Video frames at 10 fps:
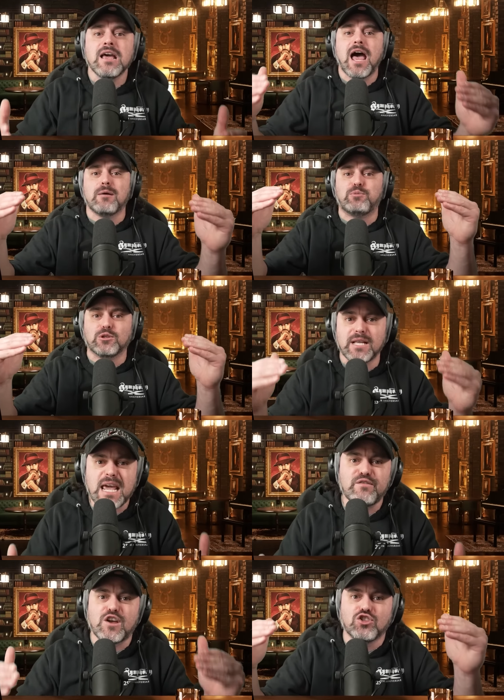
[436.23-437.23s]
and
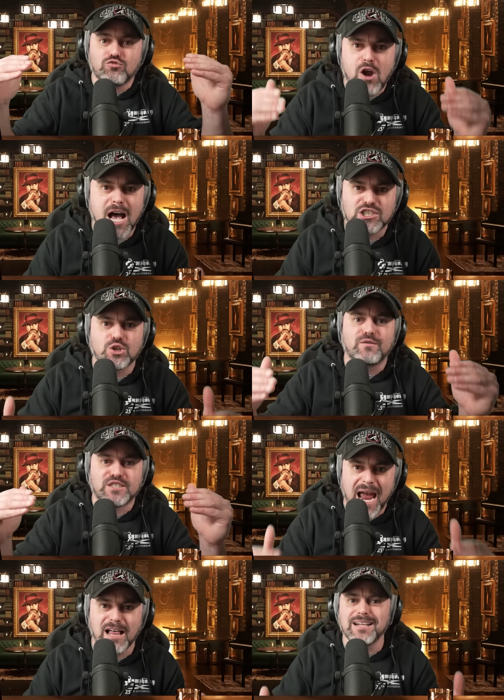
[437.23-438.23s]
believe in the roster of
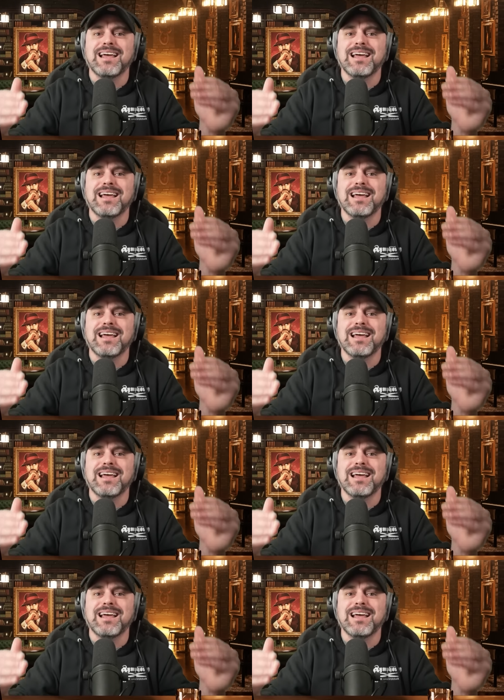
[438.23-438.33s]
talent